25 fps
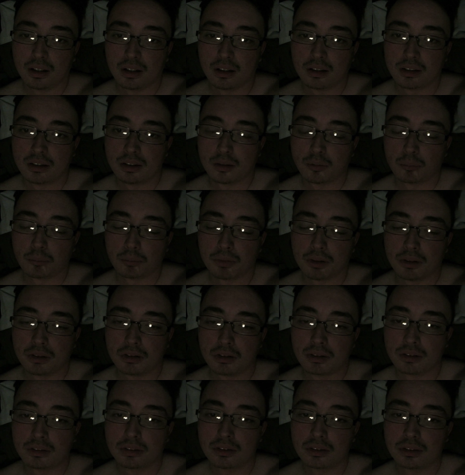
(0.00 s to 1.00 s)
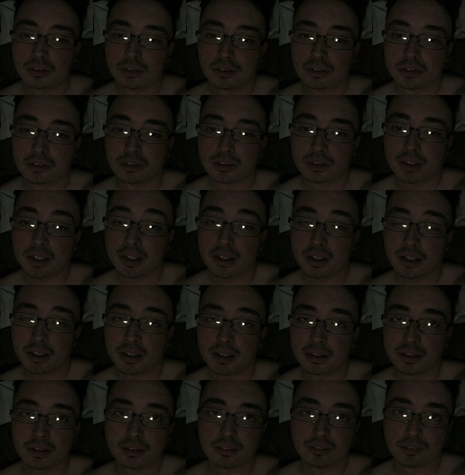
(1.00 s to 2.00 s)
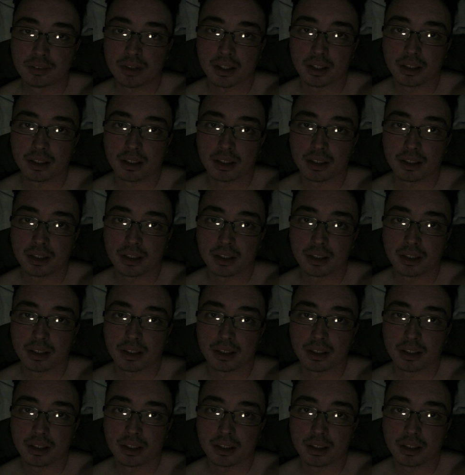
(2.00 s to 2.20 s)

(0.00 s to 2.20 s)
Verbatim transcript: Yeah, and